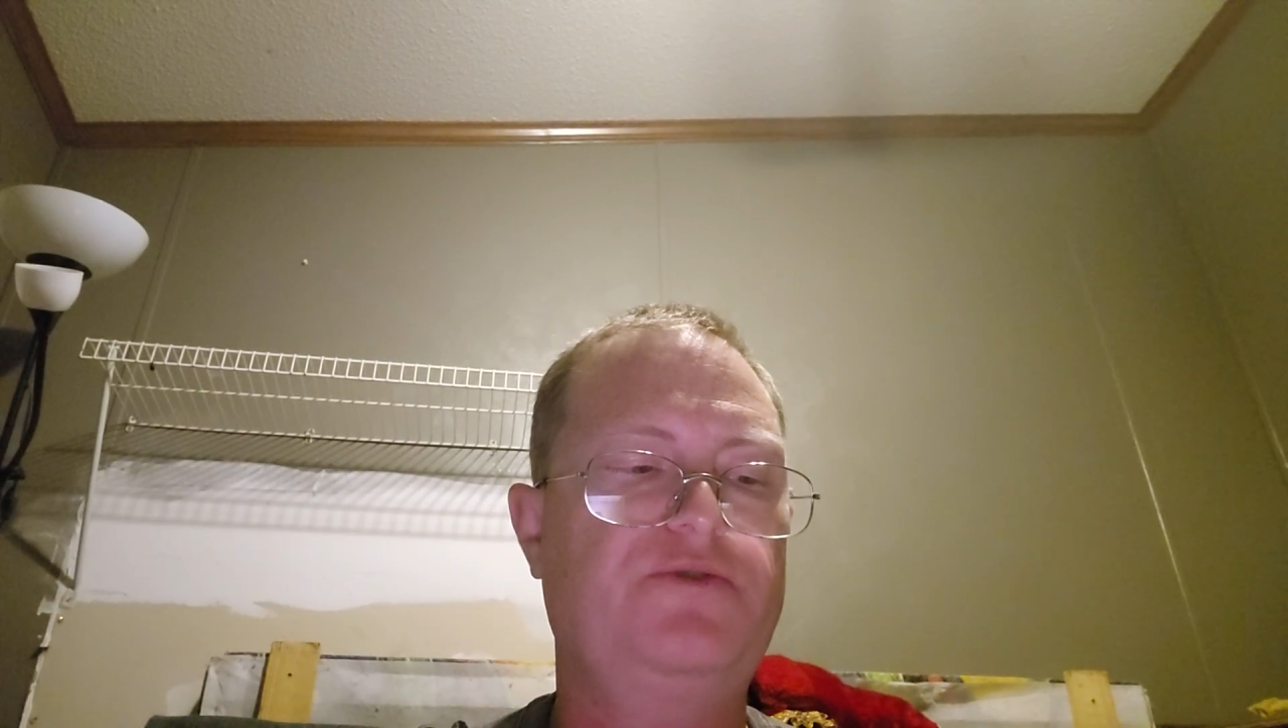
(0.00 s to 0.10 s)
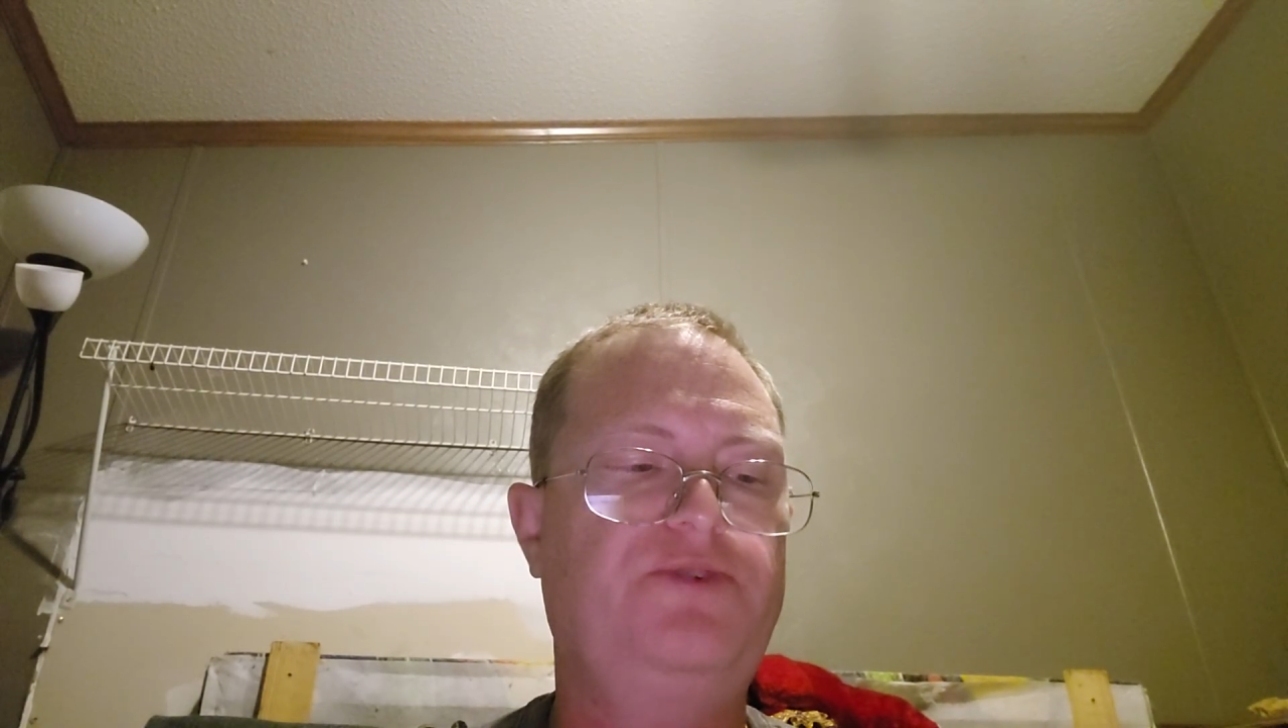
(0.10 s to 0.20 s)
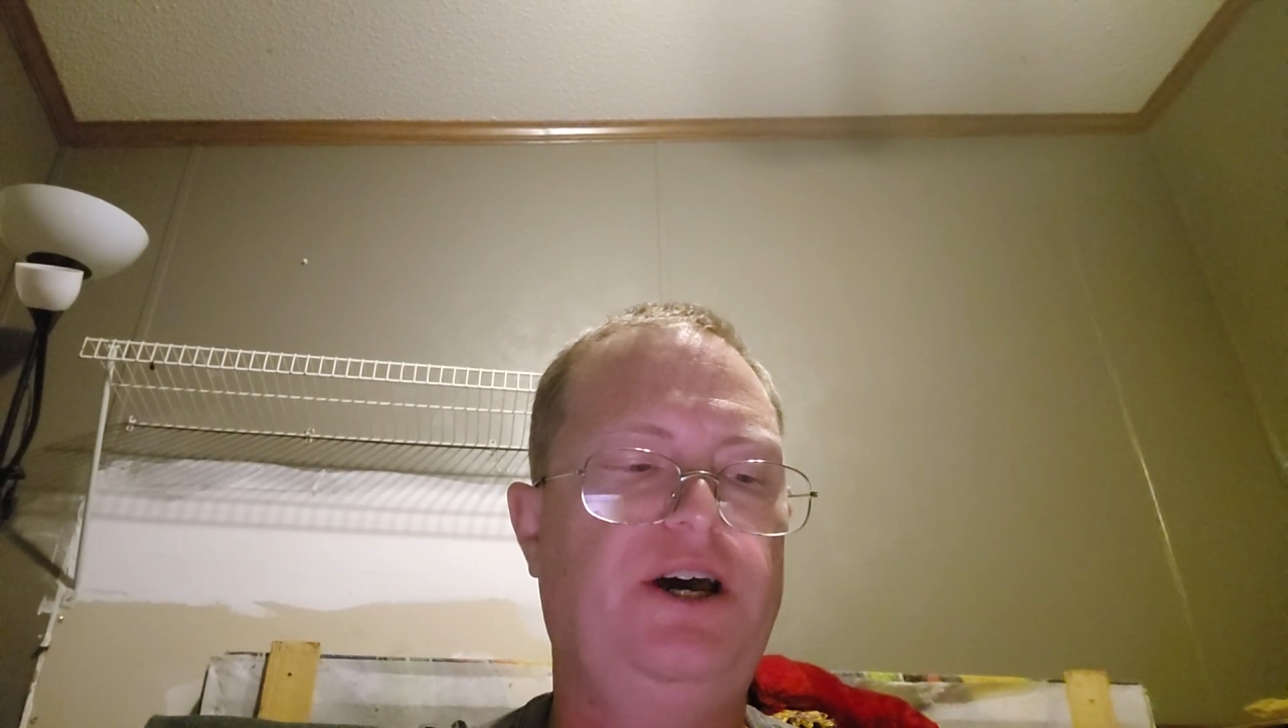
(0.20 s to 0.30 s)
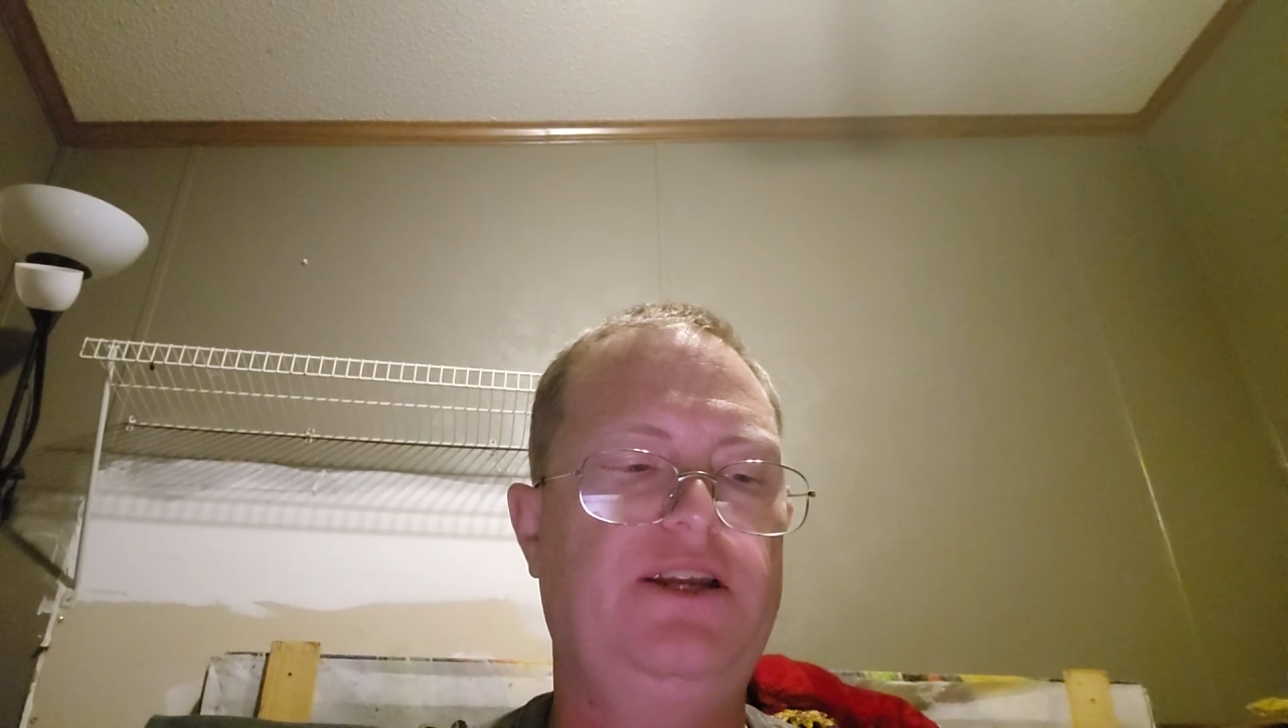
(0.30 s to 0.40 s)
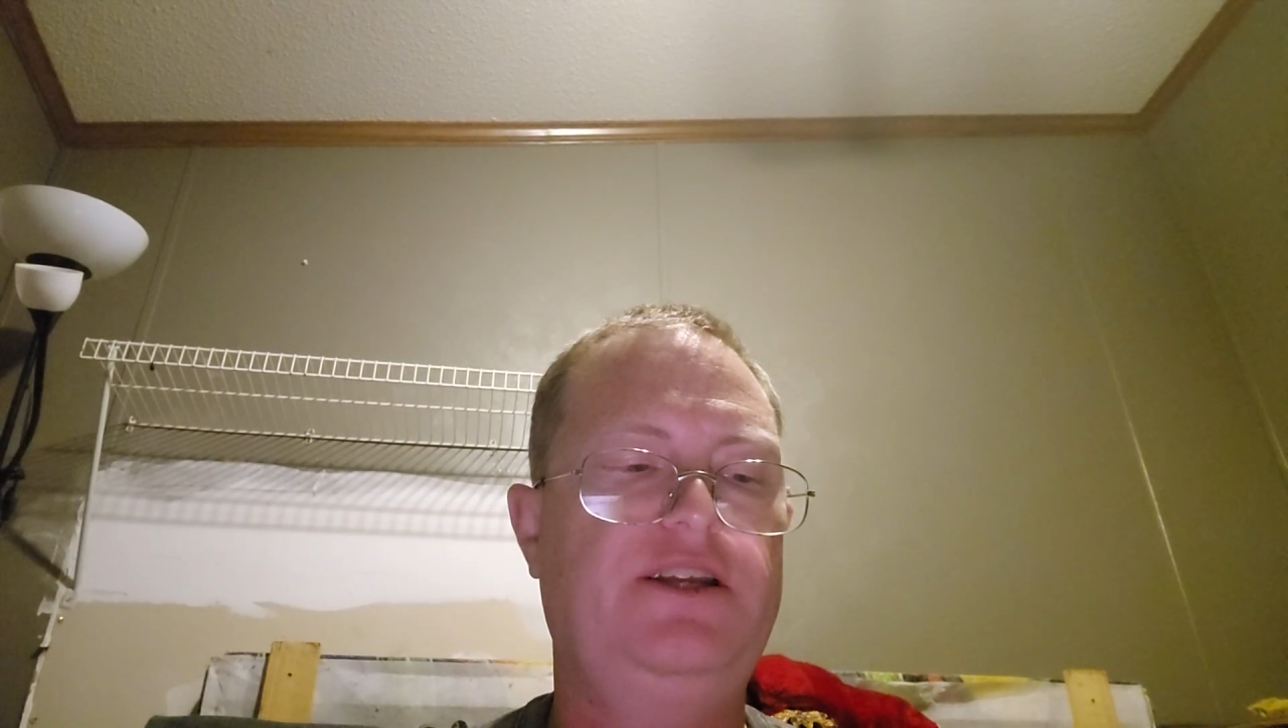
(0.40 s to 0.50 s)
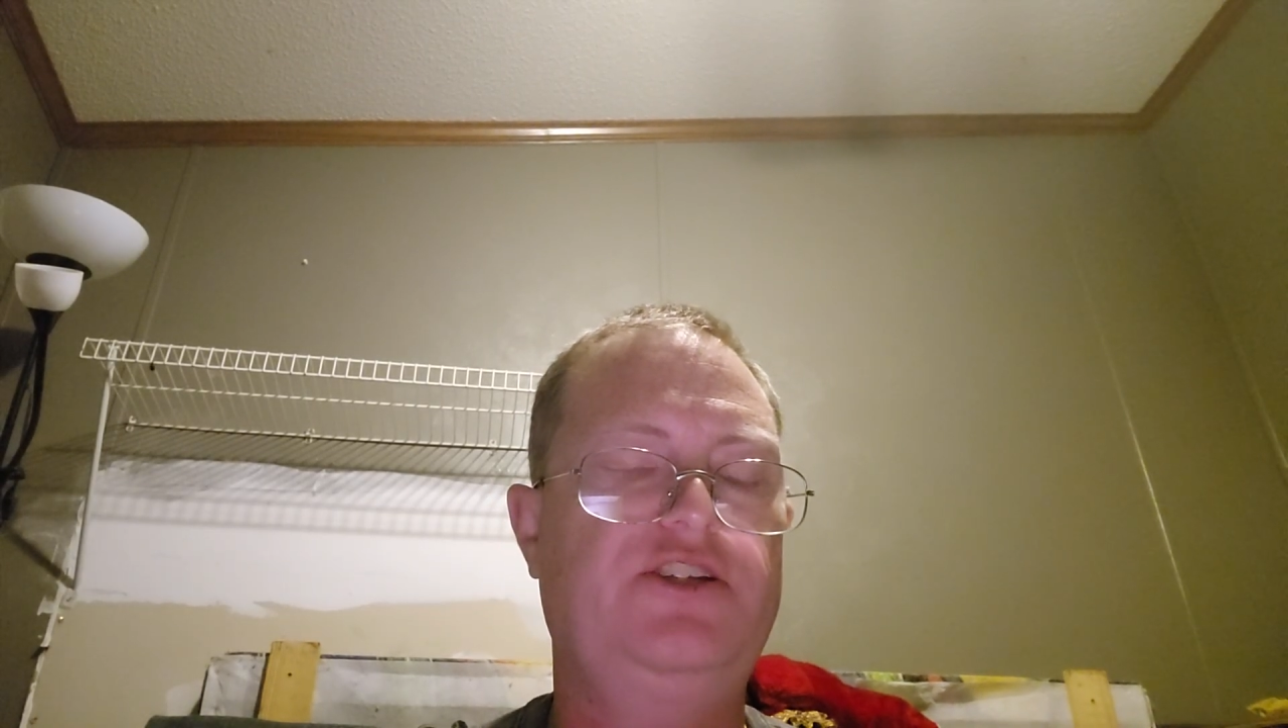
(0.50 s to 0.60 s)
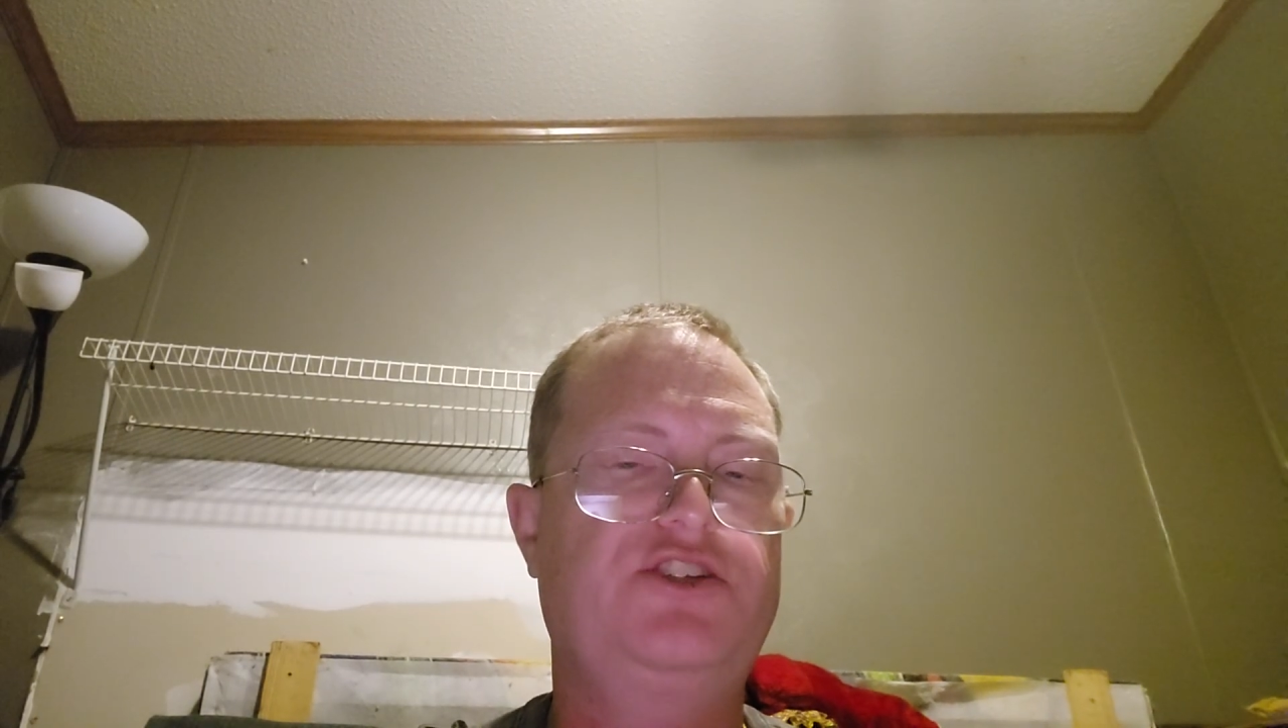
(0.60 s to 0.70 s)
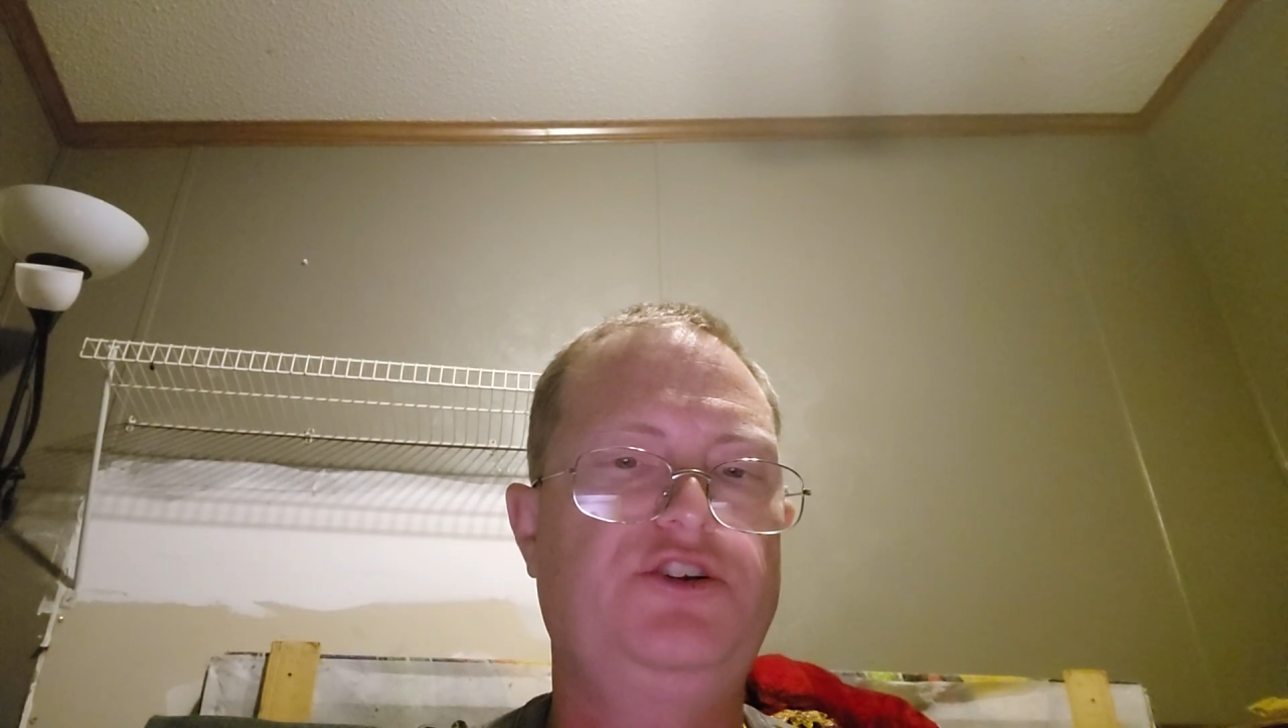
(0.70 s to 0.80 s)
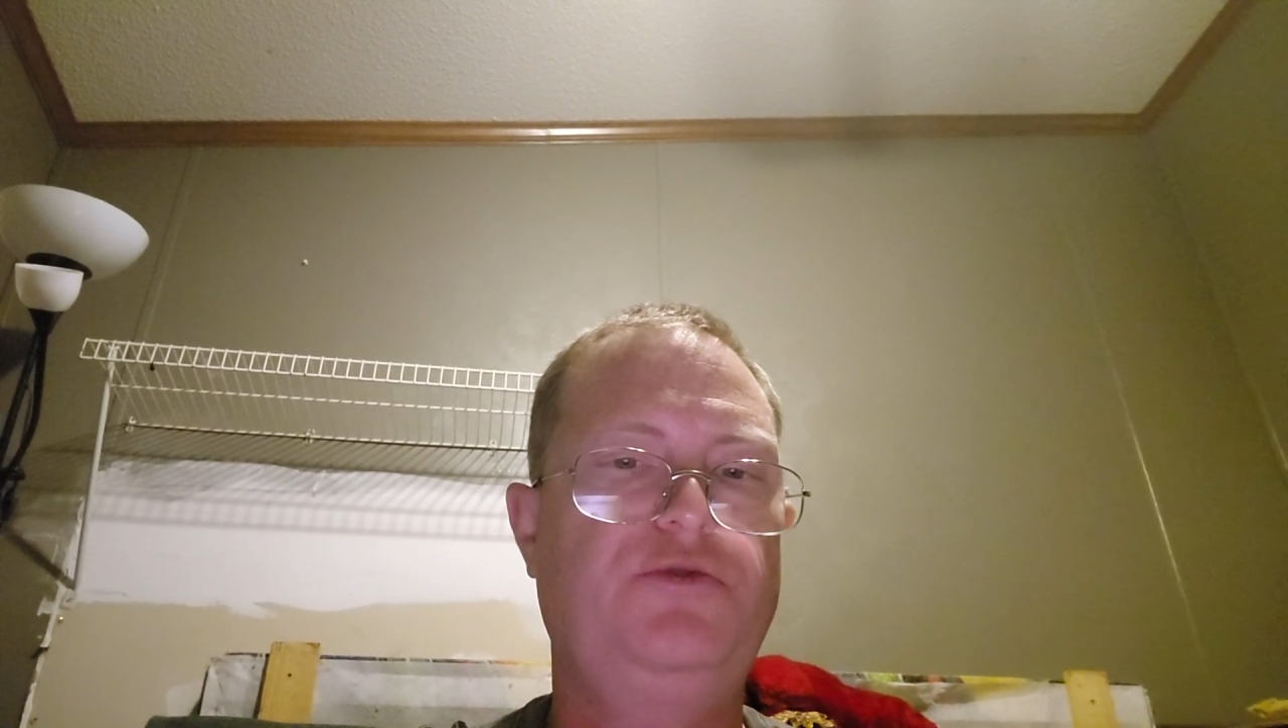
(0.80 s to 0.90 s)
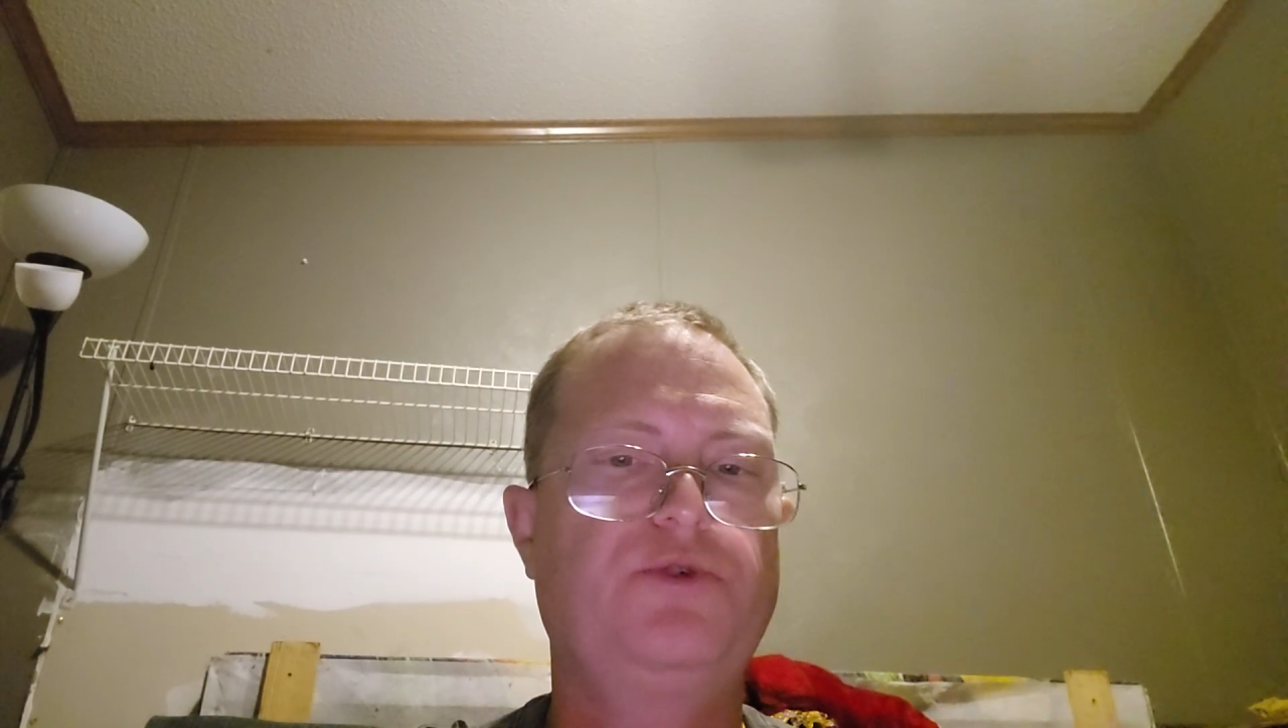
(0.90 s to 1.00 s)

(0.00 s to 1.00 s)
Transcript: findings to